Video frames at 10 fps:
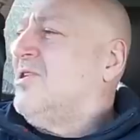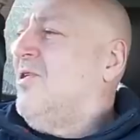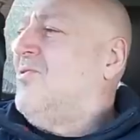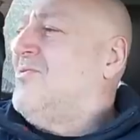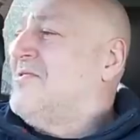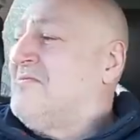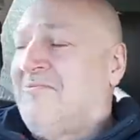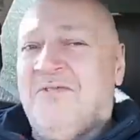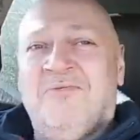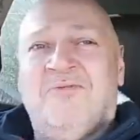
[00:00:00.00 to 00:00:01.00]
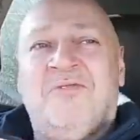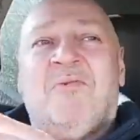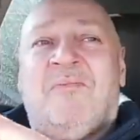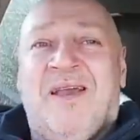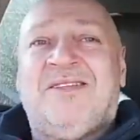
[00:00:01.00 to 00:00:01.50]
So
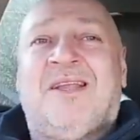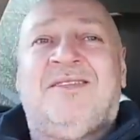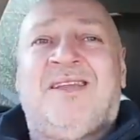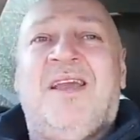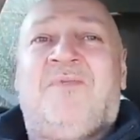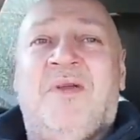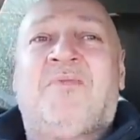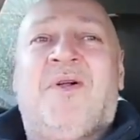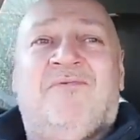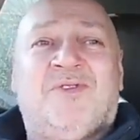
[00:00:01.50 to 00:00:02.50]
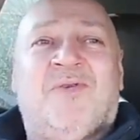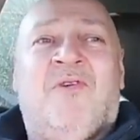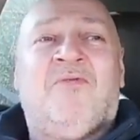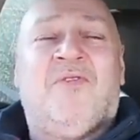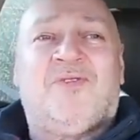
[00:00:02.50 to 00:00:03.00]
we basically take people on for
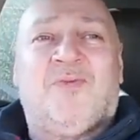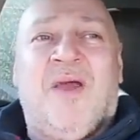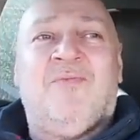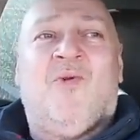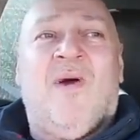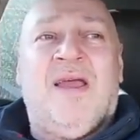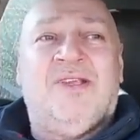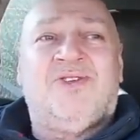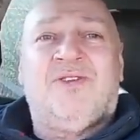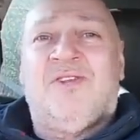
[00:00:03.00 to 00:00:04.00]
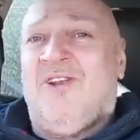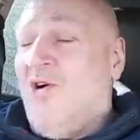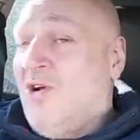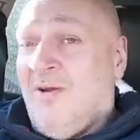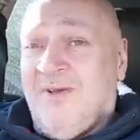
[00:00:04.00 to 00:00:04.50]
12 months, pay them a wage. And
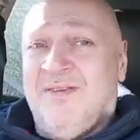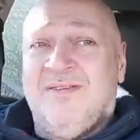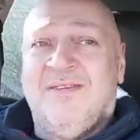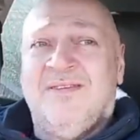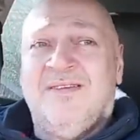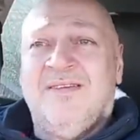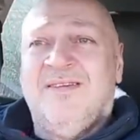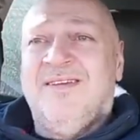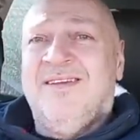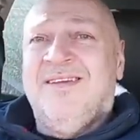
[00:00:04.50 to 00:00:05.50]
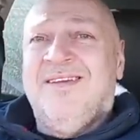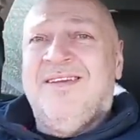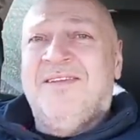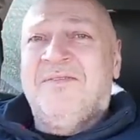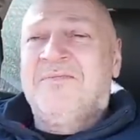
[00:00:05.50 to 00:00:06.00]
then offer them bank after
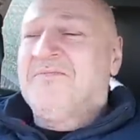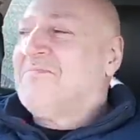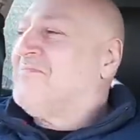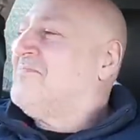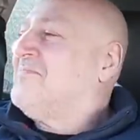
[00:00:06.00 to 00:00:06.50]
12 months.